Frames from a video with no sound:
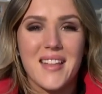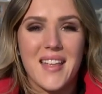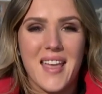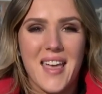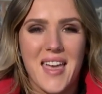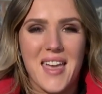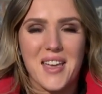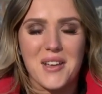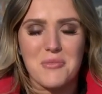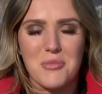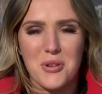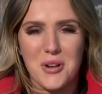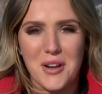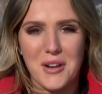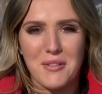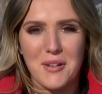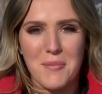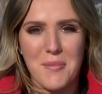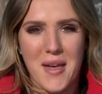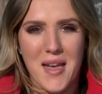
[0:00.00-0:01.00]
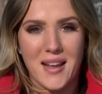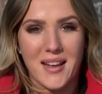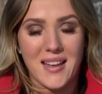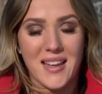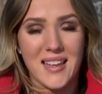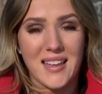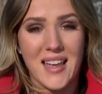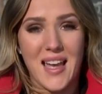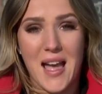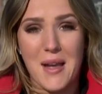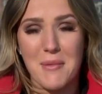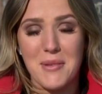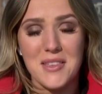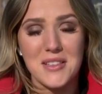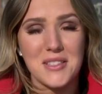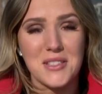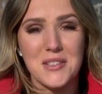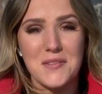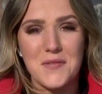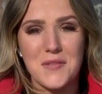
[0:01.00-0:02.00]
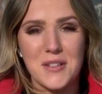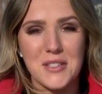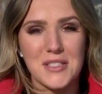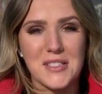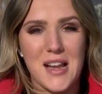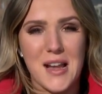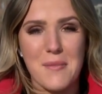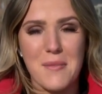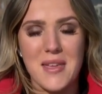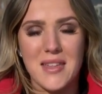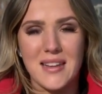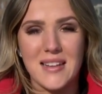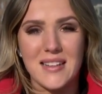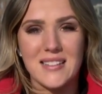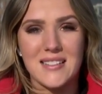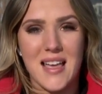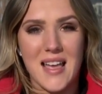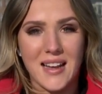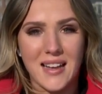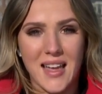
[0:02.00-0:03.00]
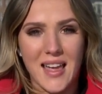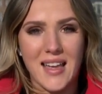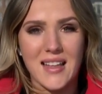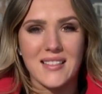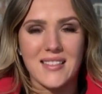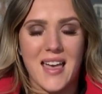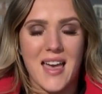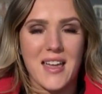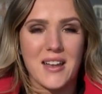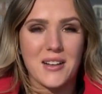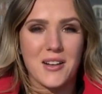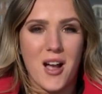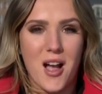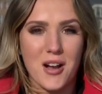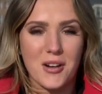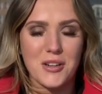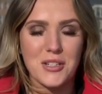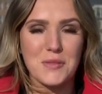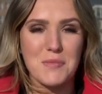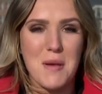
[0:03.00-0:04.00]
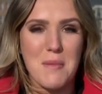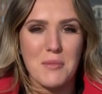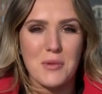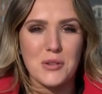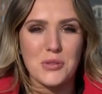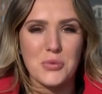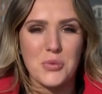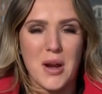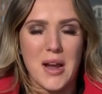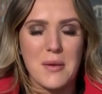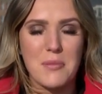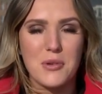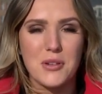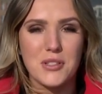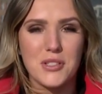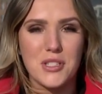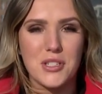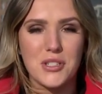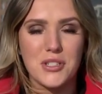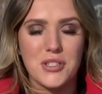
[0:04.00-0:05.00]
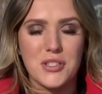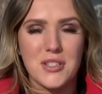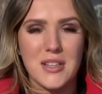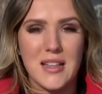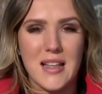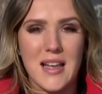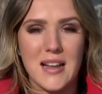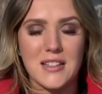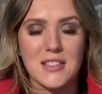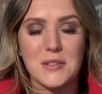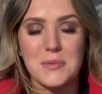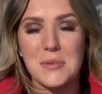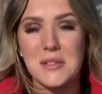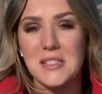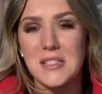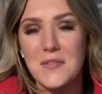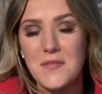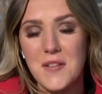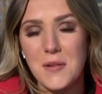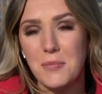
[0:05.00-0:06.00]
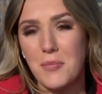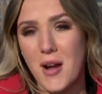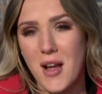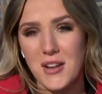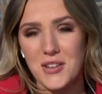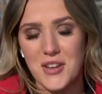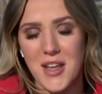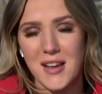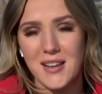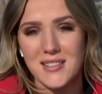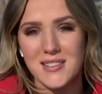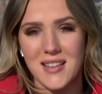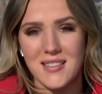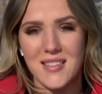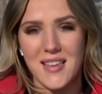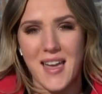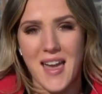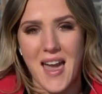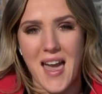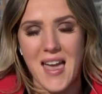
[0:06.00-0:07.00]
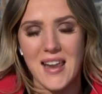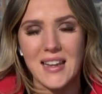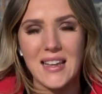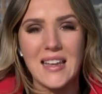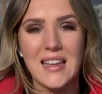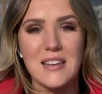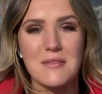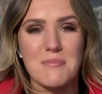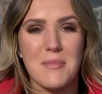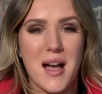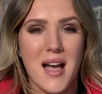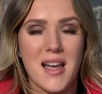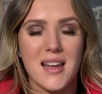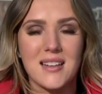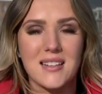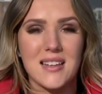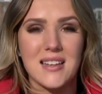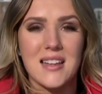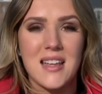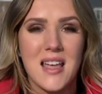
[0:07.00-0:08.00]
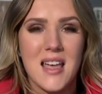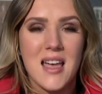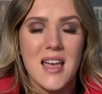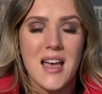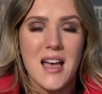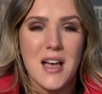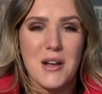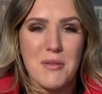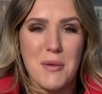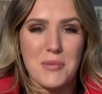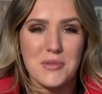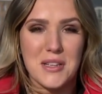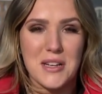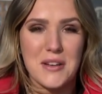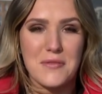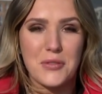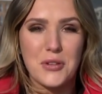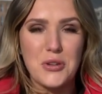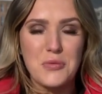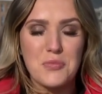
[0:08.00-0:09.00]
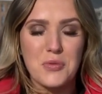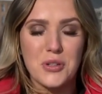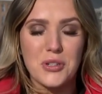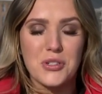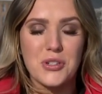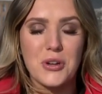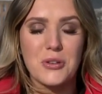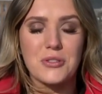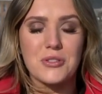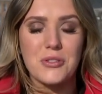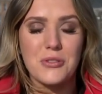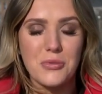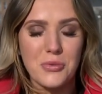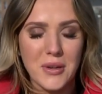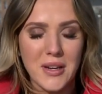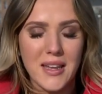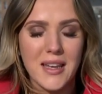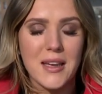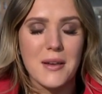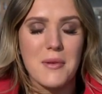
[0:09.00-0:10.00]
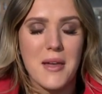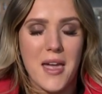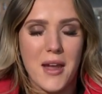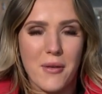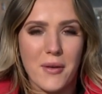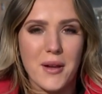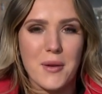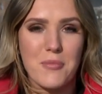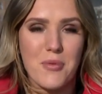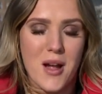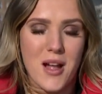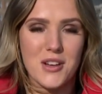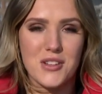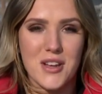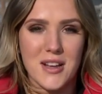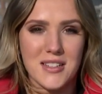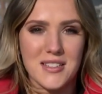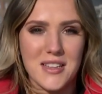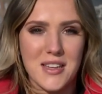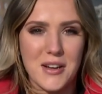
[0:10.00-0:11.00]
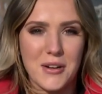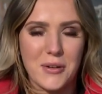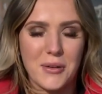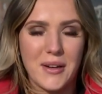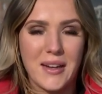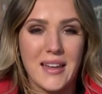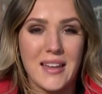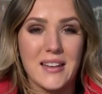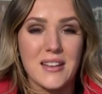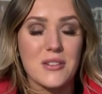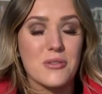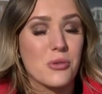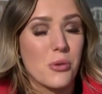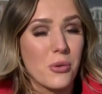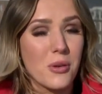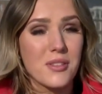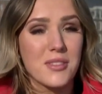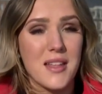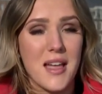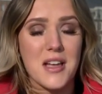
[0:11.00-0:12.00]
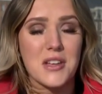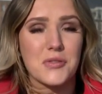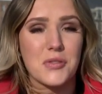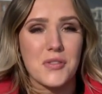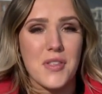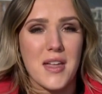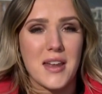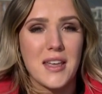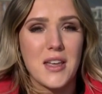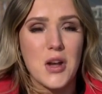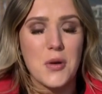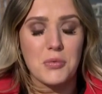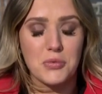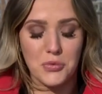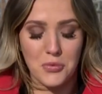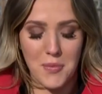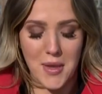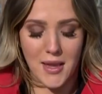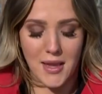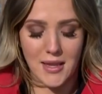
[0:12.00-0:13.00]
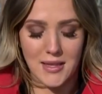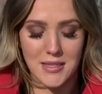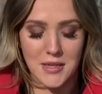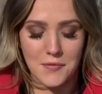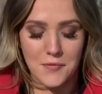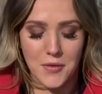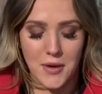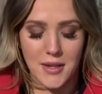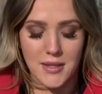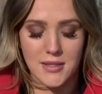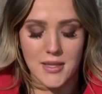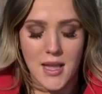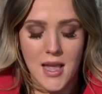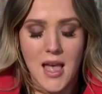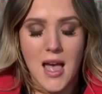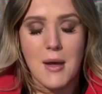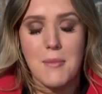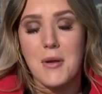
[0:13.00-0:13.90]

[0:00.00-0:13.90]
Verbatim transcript: Hey, good morning, Rebecca. Yeah, I mean, this is the first time in a decade that Congress members were able to select specific projects that they had in mind. And uh, Representative Cooper chose three area projects here in North Nashville that he hopes will make a difference.